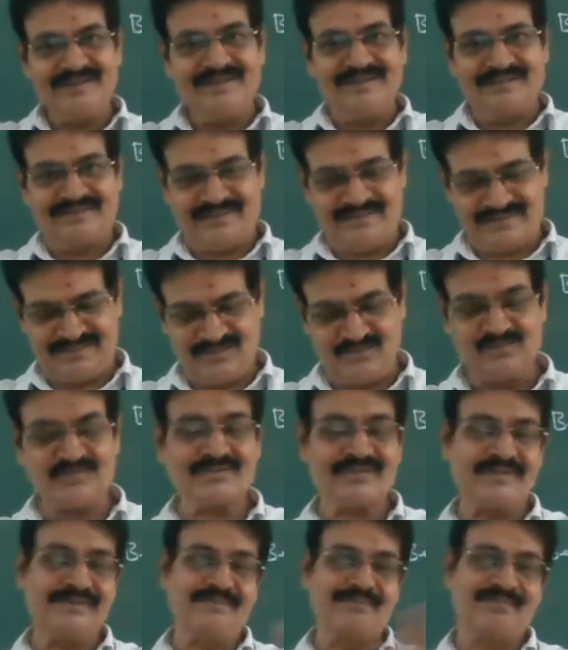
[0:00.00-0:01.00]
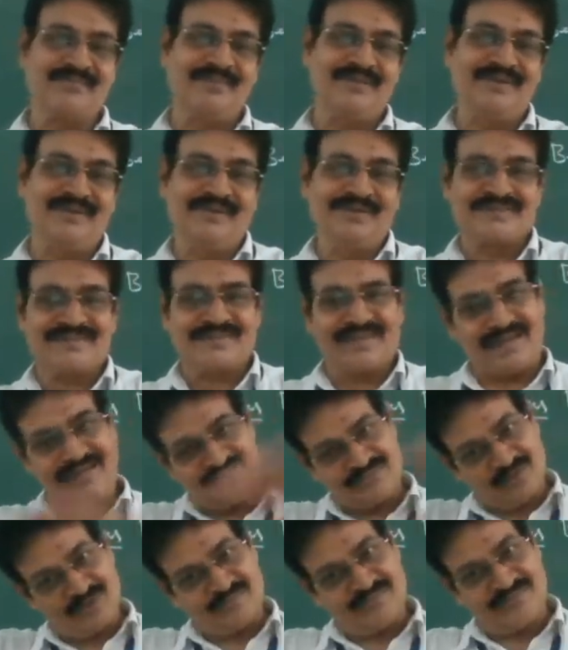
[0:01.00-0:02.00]
the huge
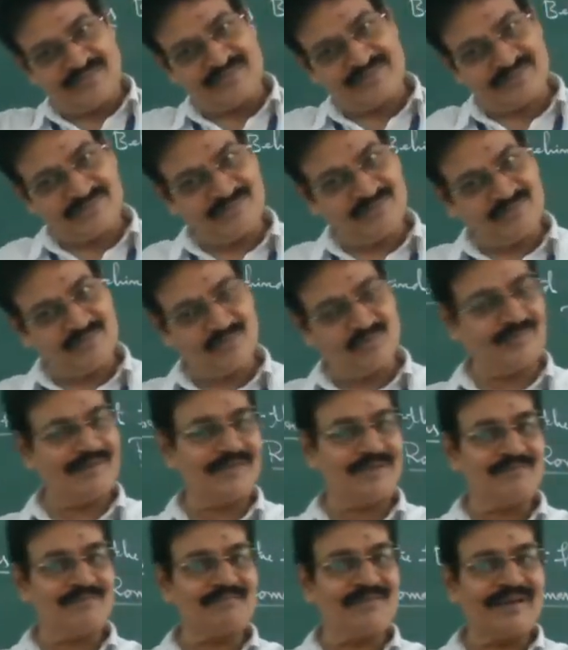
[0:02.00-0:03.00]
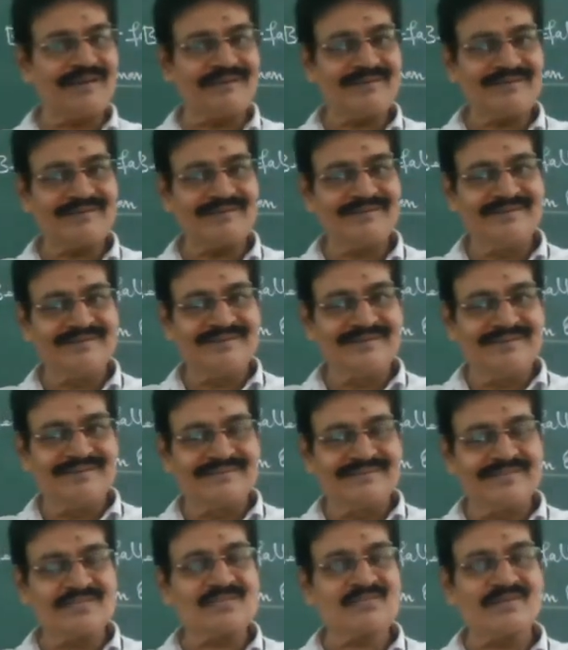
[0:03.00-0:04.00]
size of this Roman Empire.
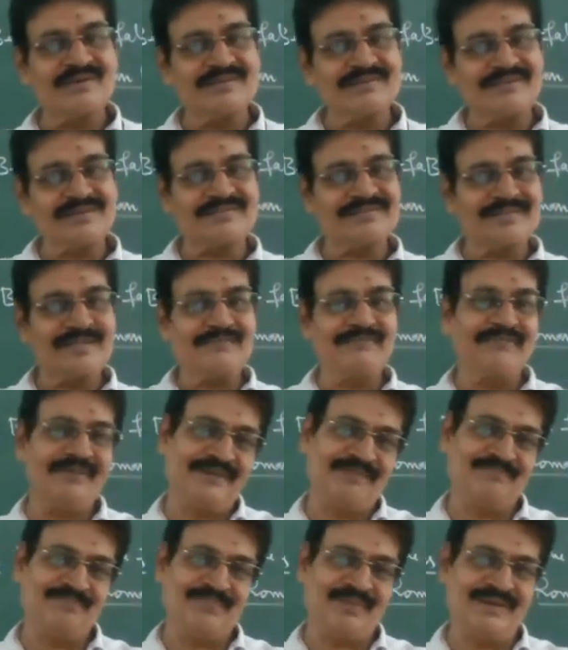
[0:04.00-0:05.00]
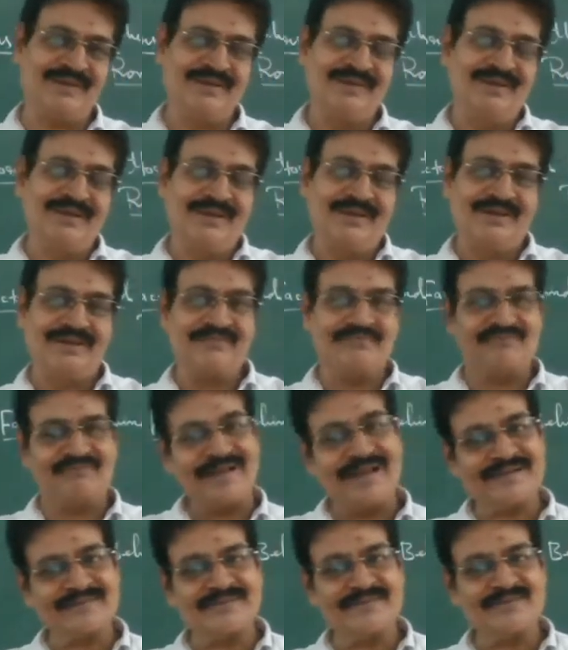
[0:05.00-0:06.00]
This was itself a
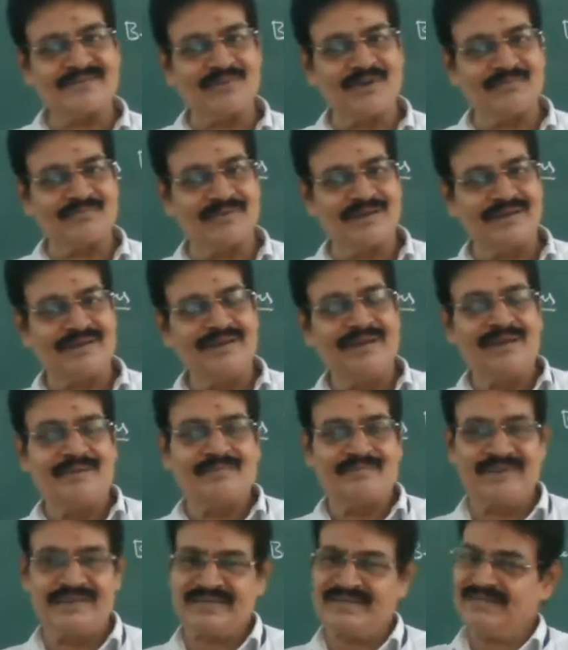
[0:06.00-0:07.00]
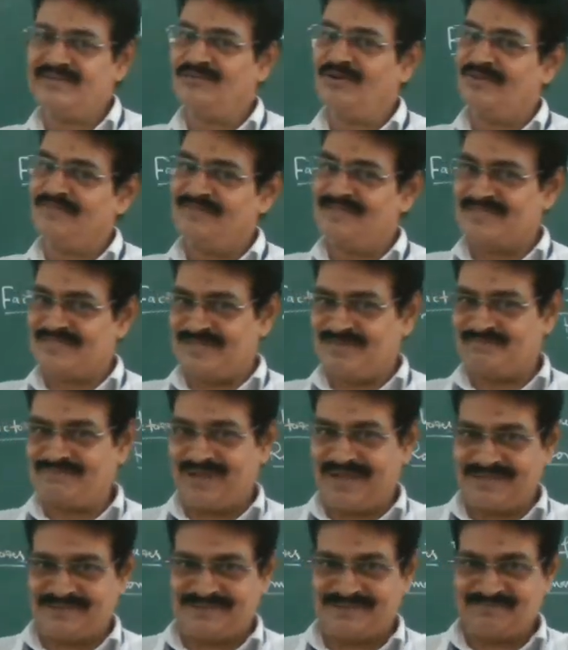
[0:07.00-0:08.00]
factors of the weakening of this
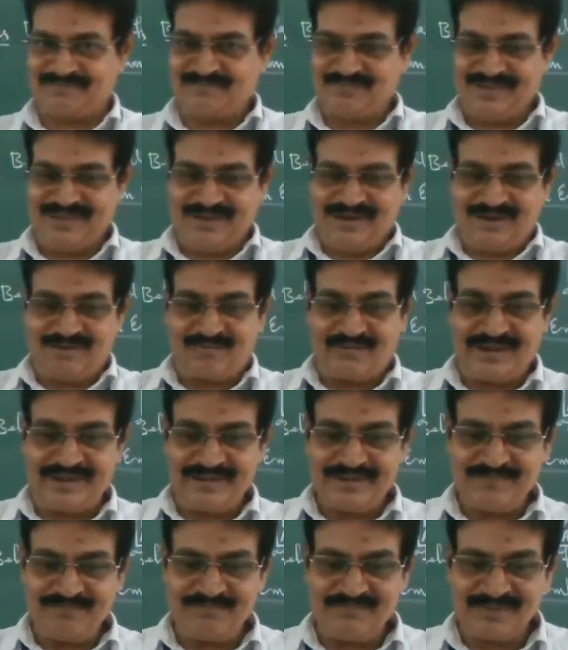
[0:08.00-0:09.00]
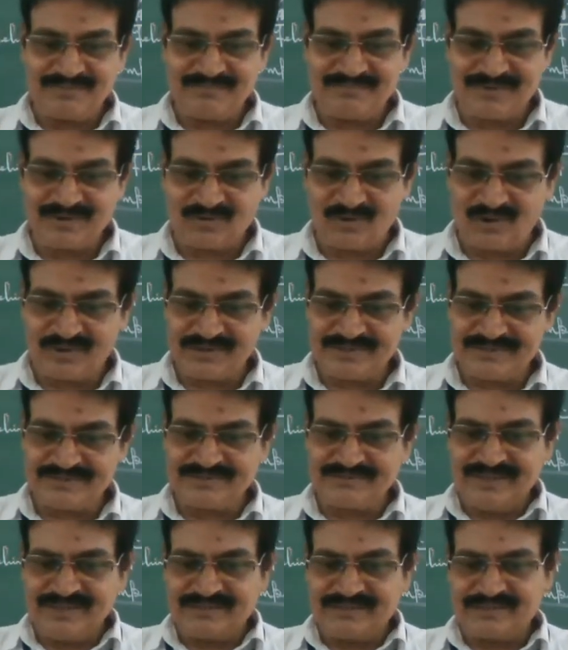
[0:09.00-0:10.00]
empire. Why? Because
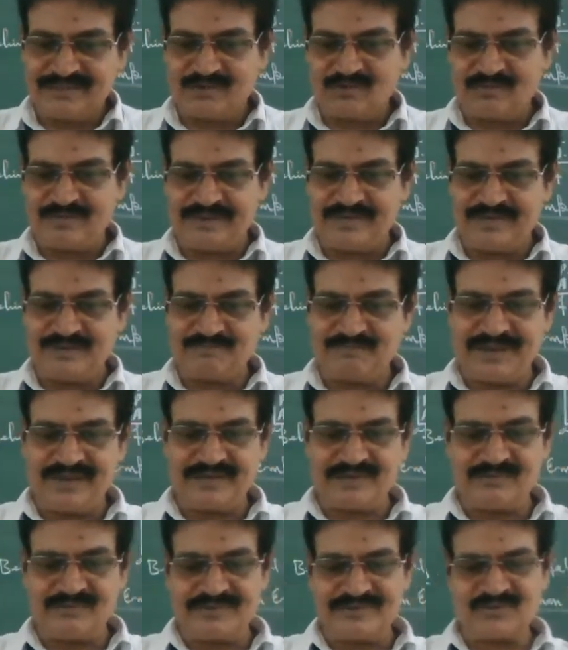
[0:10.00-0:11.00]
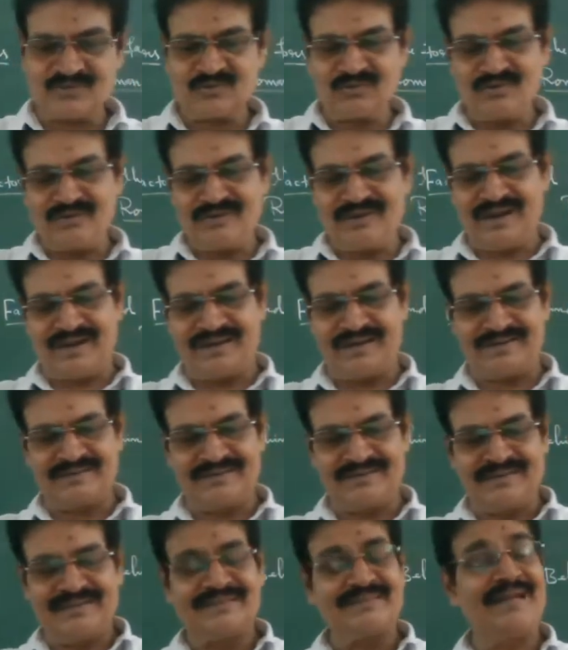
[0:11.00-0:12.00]
the Roman Empire was so large
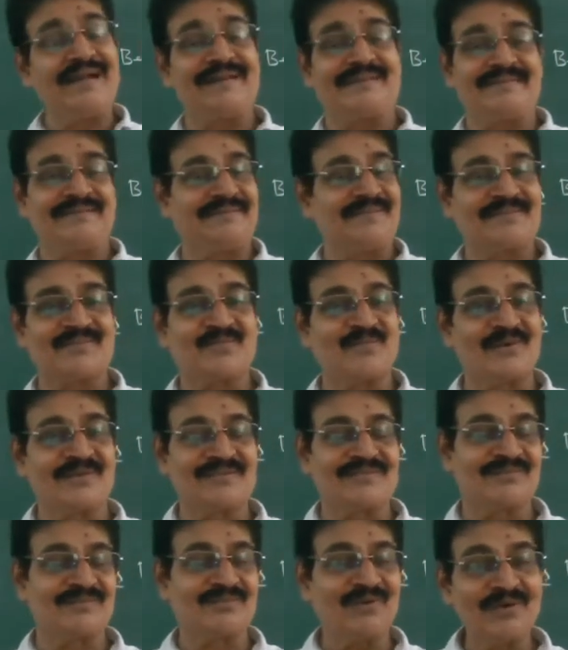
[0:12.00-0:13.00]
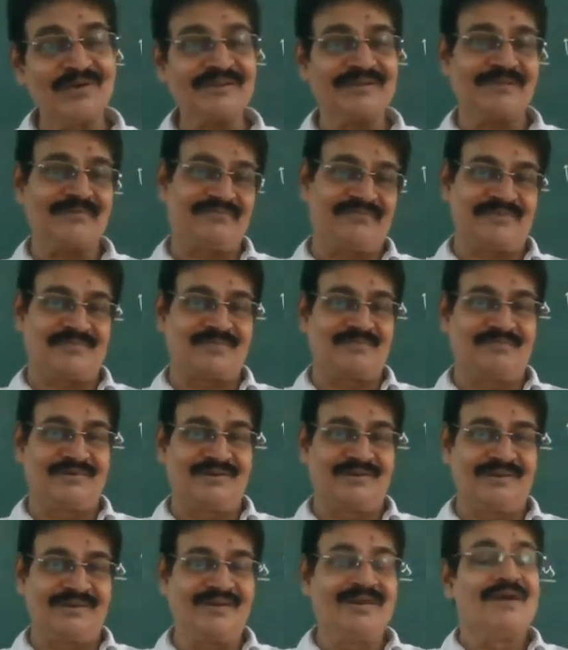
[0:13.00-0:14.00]
that this was not
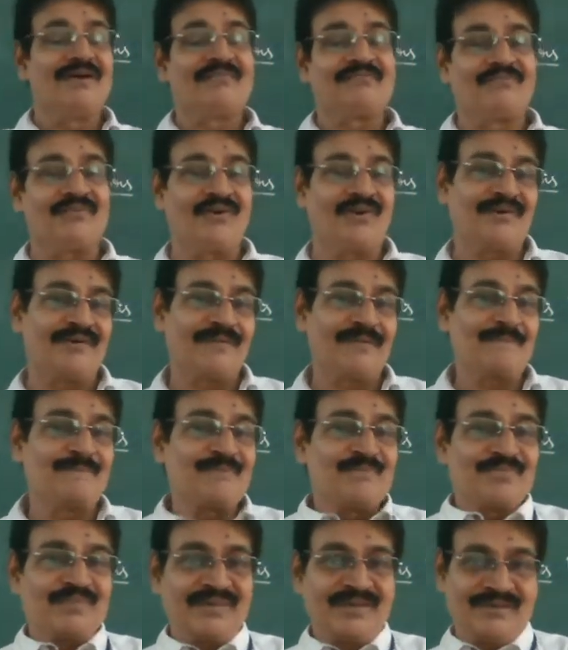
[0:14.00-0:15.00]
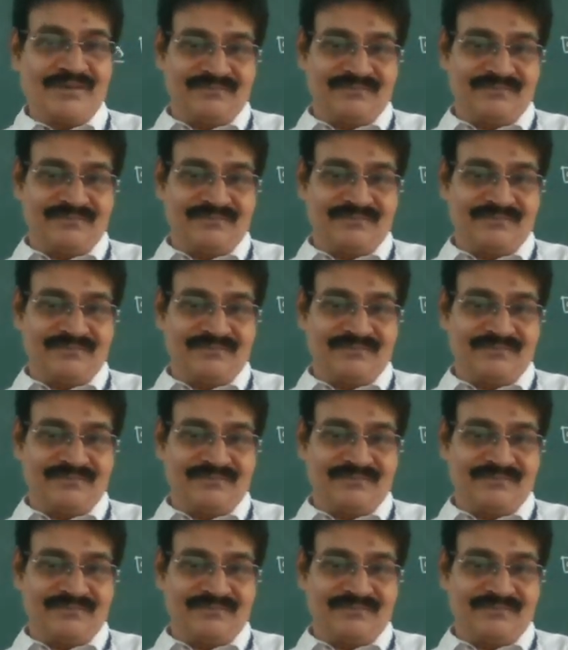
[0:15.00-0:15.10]
feasible for